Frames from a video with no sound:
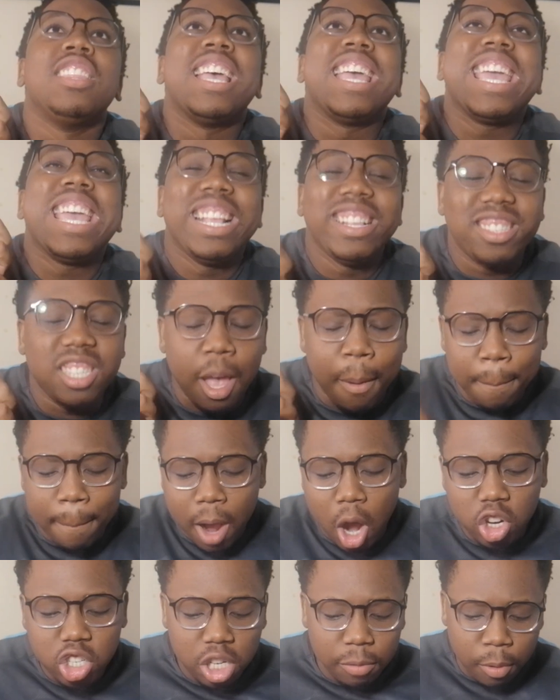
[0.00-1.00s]
The
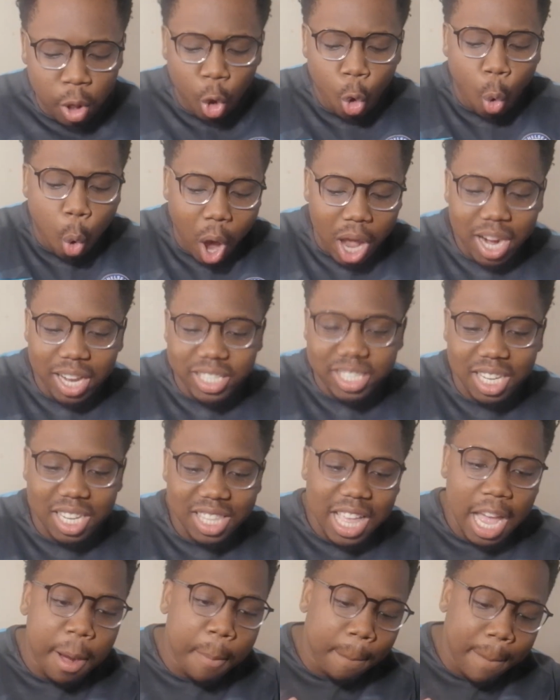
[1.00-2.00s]
insurmountable
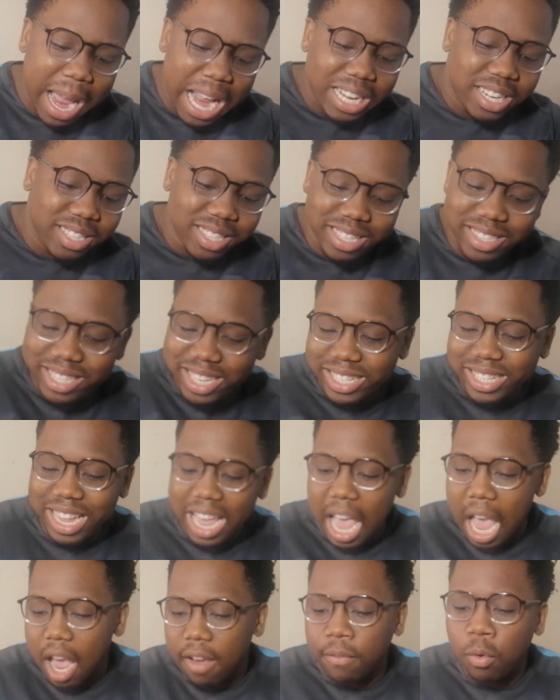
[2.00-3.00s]
quality that Manchester
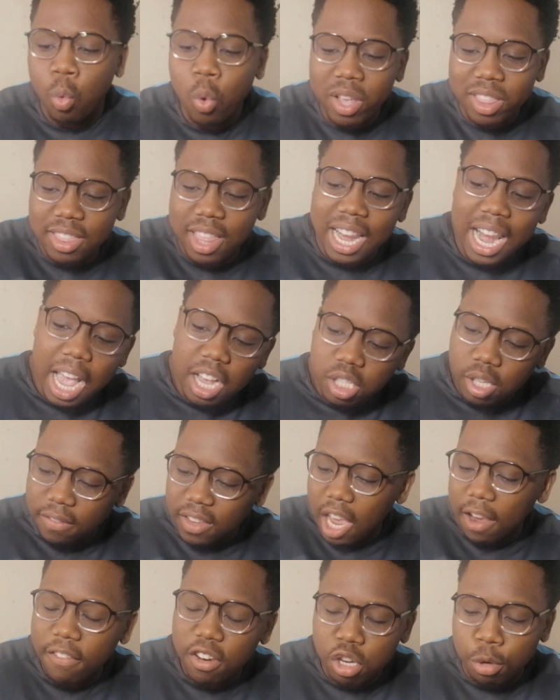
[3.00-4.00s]
City have with the likes
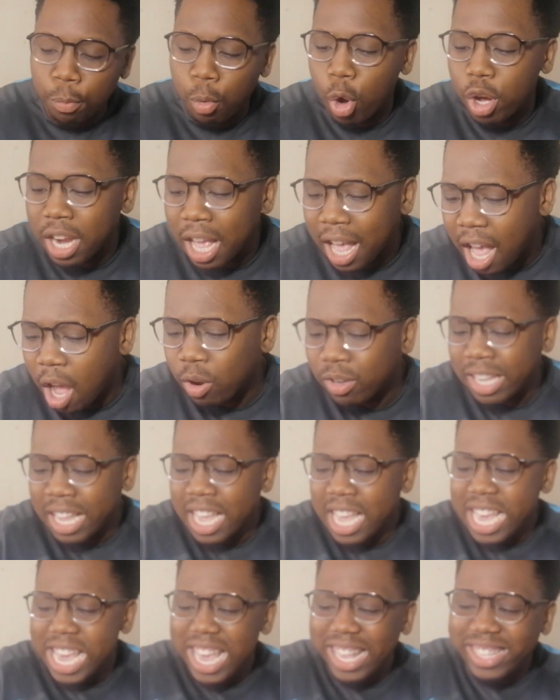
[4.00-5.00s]
of Kevin De Bruyne out,
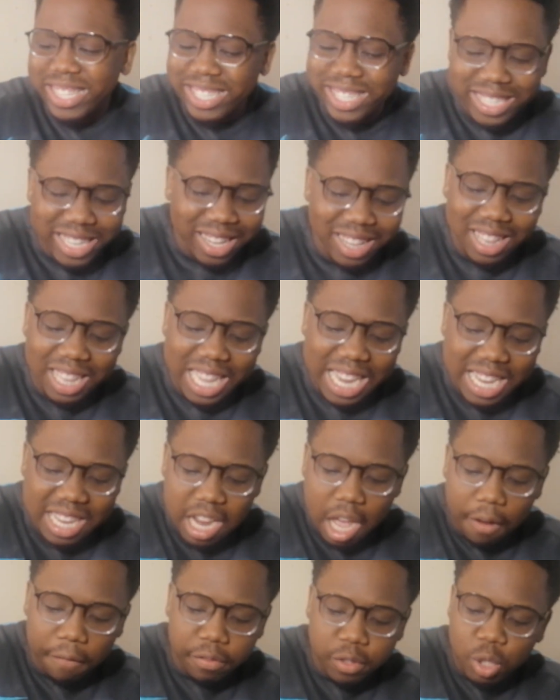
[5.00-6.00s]
it's still
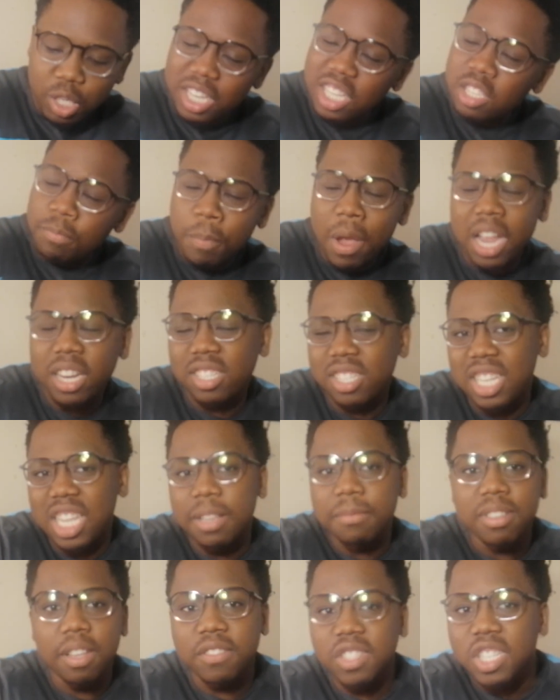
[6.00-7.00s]
enough to dispatch
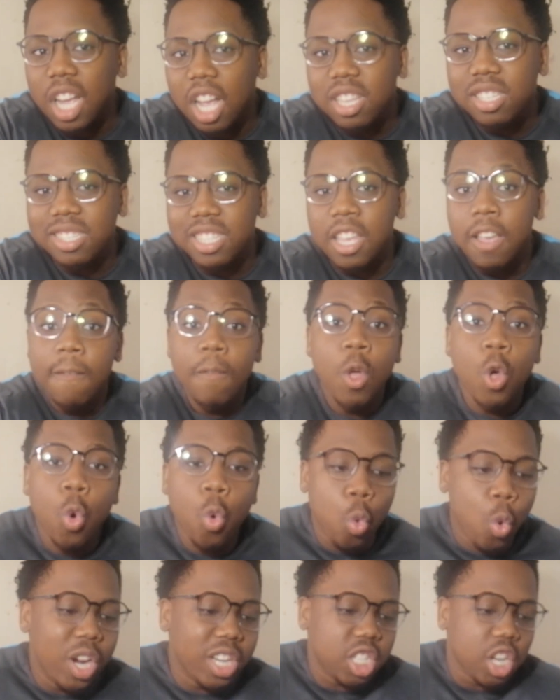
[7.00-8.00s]
teams of Chelsea,
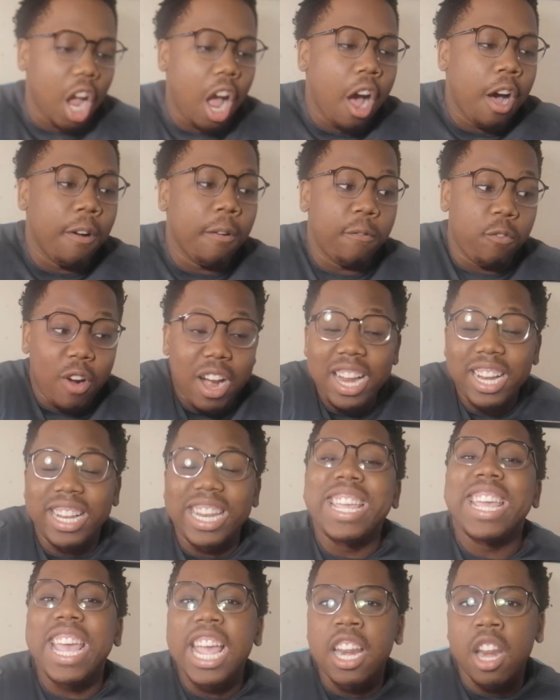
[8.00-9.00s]
which are
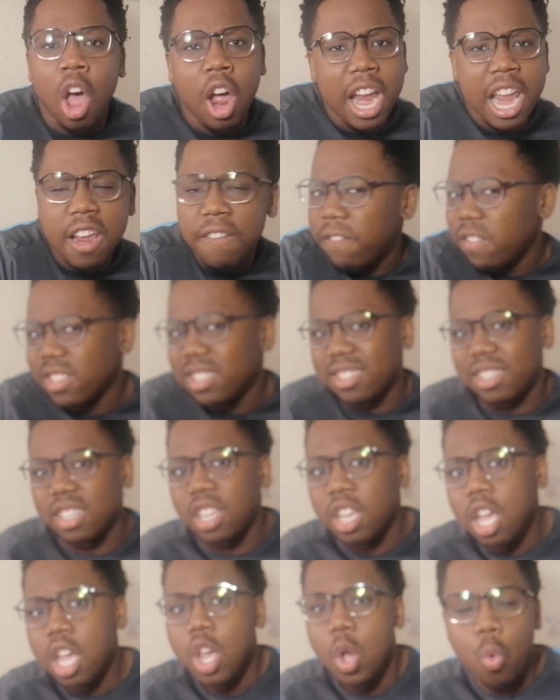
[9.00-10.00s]
frankly in our
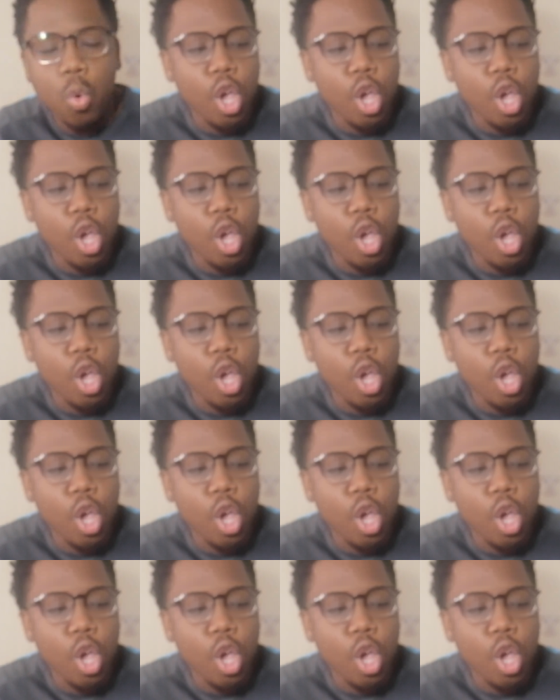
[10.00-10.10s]
infancy.